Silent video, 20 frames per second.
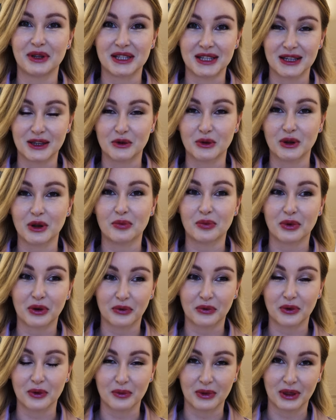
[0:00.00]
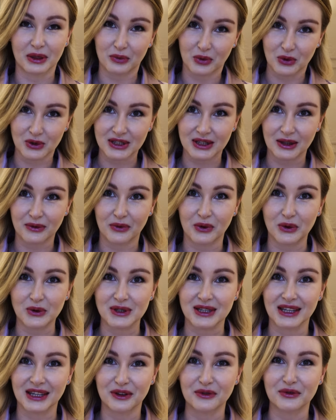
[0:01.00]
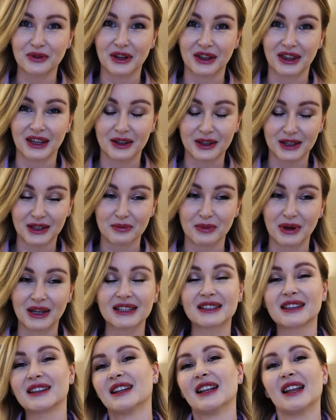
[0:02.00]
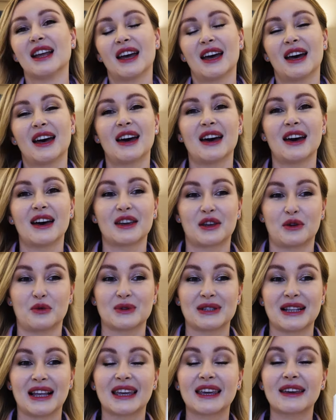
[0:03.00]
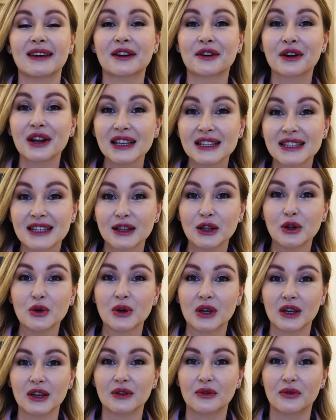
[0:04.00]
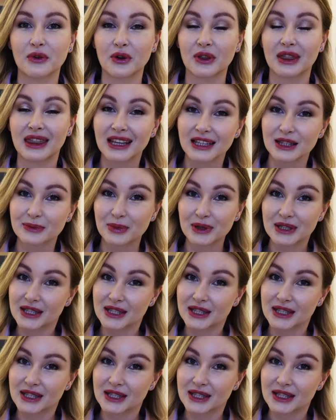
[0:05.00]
particular perfume. It was the first gift that he made. He was like crazy looking for this